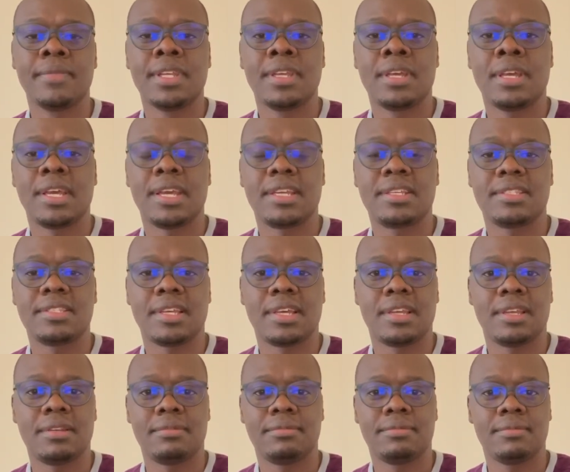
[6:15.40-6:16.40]

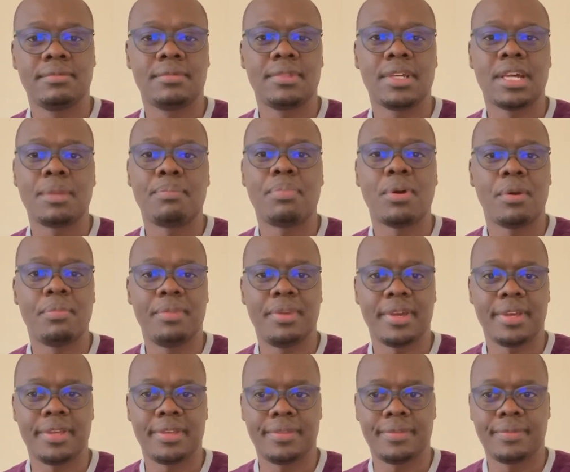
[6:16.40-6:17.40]
Excel, and Power
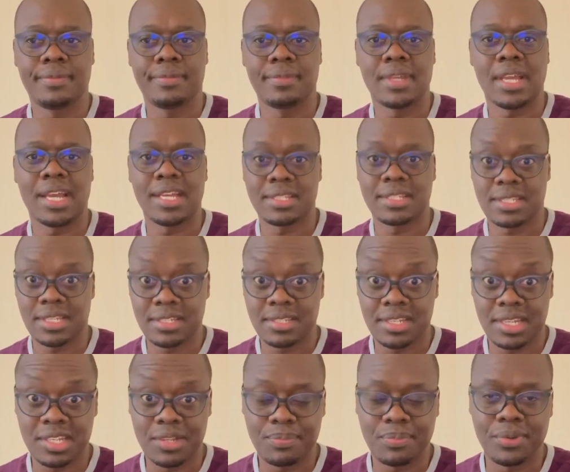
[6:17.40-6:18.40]
BI as a
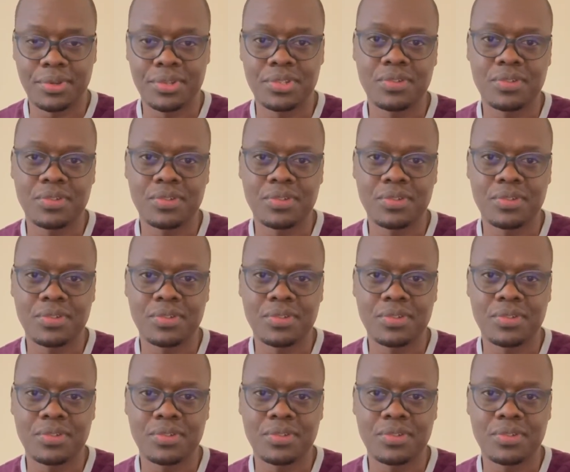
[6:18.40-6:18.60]
starting point.